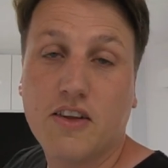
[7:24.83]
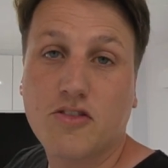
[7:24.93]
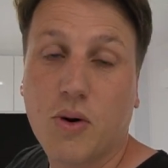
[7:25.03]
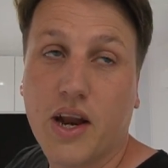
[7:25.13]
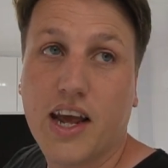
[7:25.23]

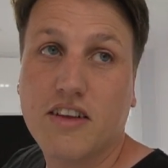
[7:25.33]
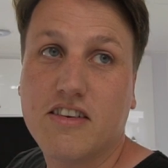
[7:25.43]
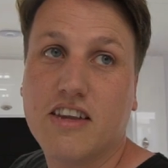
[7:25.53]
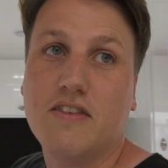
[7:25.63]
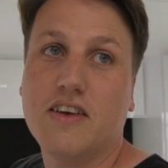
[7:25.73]
this one has
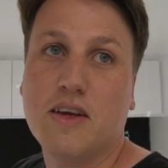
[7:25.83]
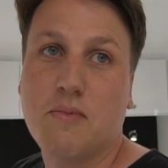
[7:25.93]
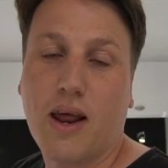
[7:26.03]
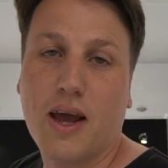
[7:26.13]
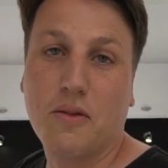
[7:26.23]
a DVD
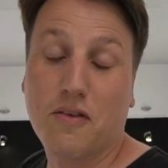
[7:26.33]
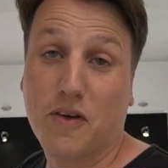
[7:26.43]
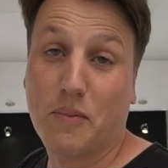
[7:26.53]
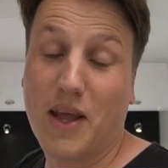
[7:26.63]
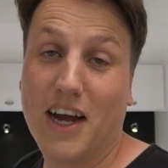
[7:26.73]
player with a
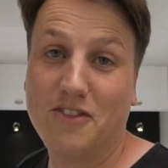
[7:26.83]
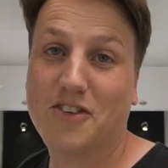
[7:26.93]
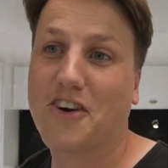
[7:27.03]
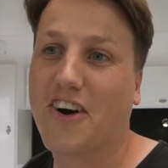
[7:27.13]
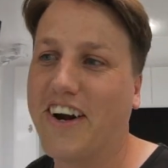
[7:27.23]
flip down
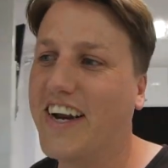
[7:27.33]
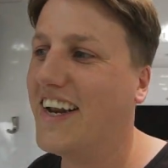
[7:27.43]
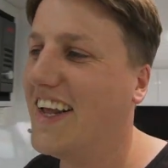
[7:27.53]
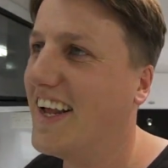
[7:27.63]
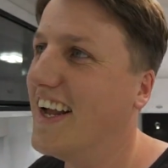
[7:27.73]
screen.